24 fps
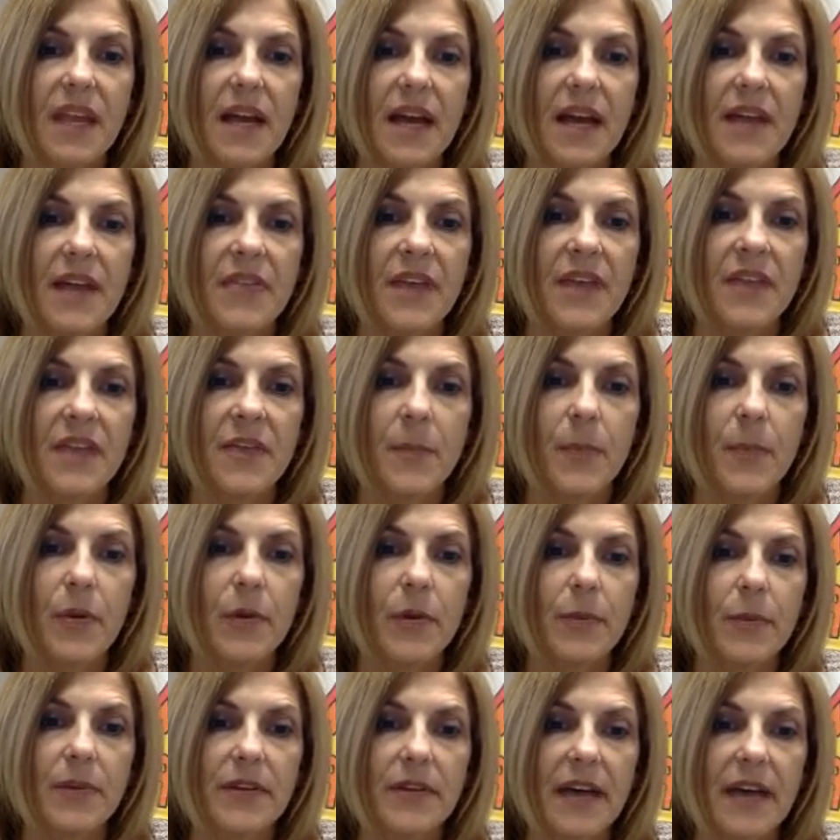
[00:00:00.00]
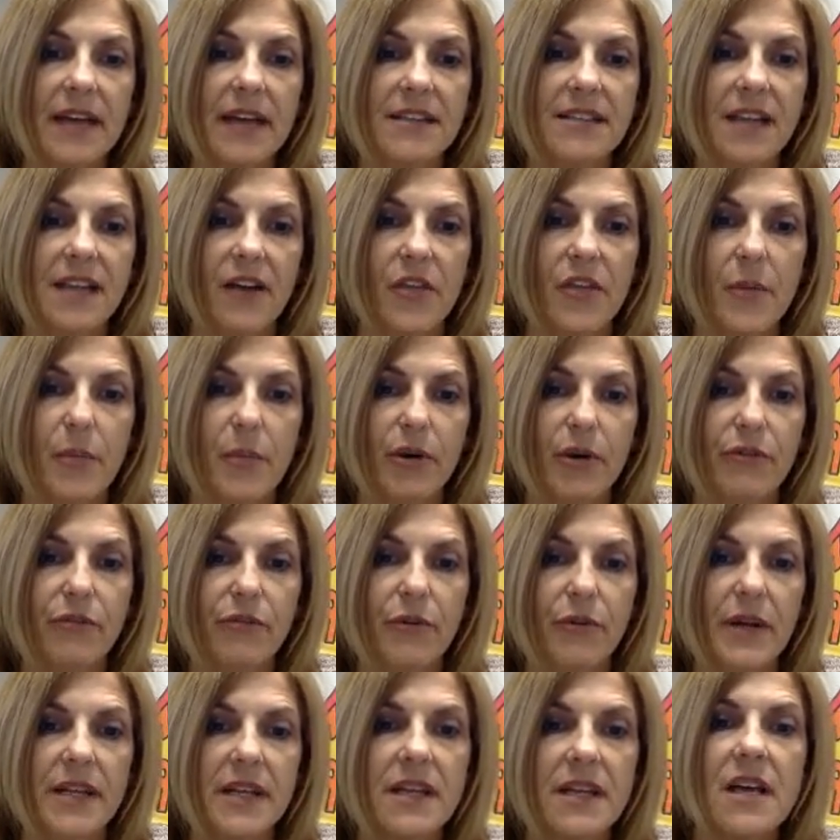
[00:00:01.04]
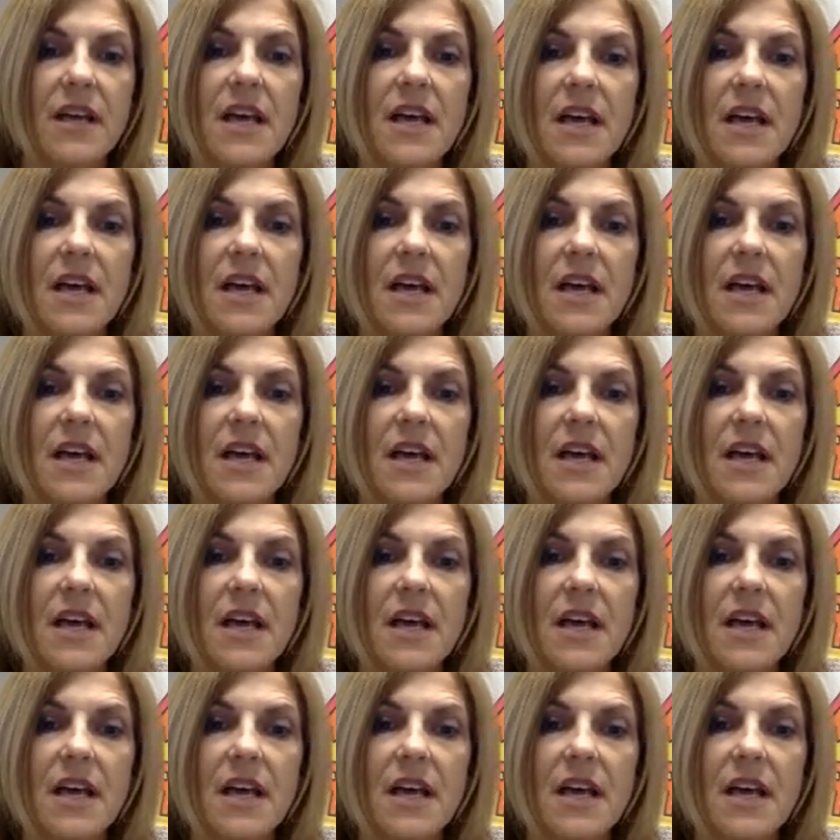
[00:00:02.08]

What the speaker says: And then the purple dots are the perforin.